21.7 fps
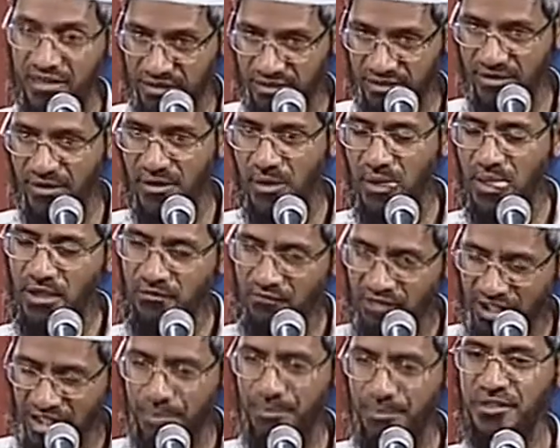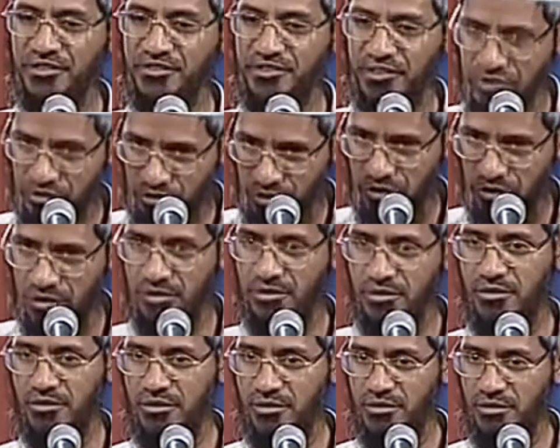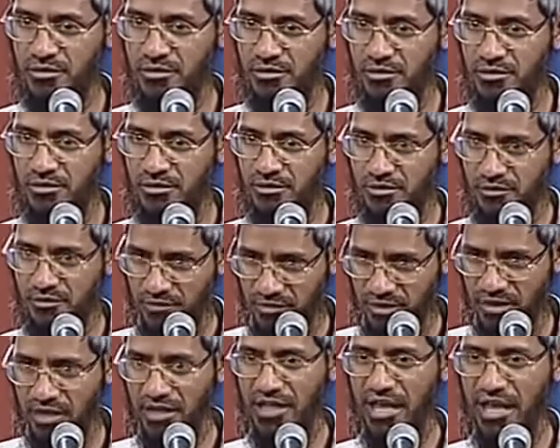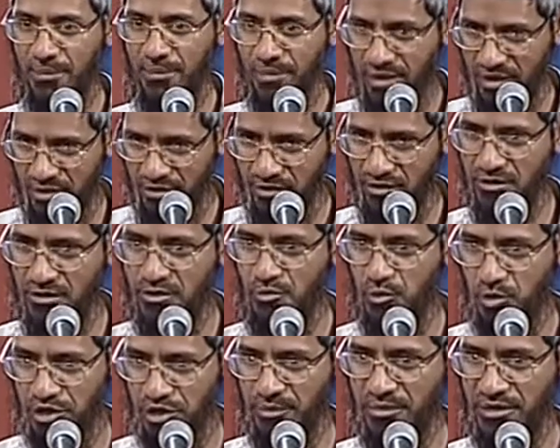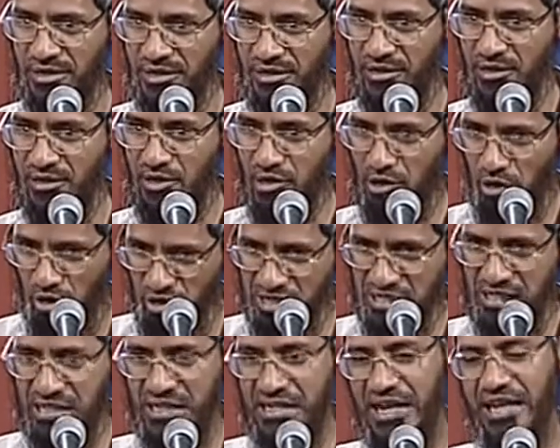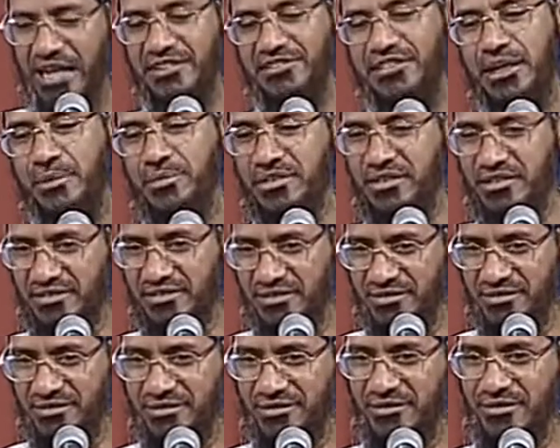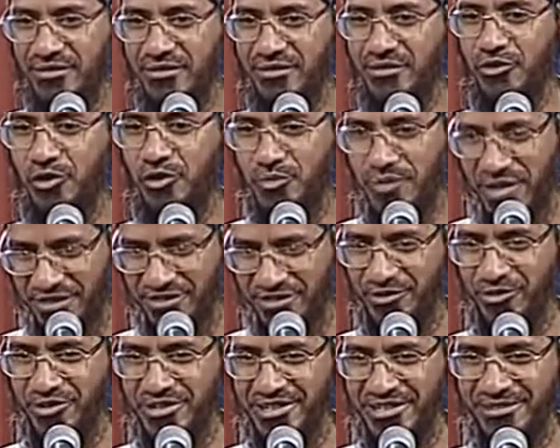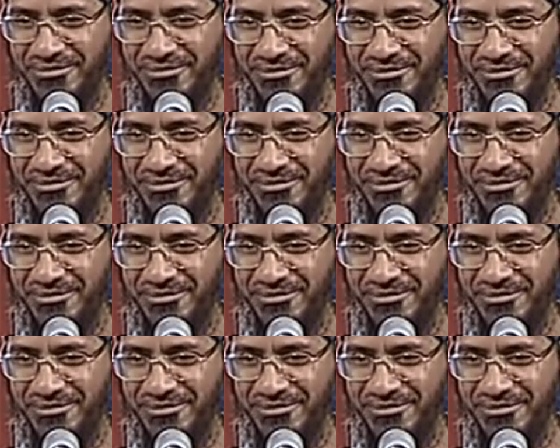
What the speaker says: etc., why a person should wear a cap and put a beard. Logical and Islamic reason. Hope that answers the question.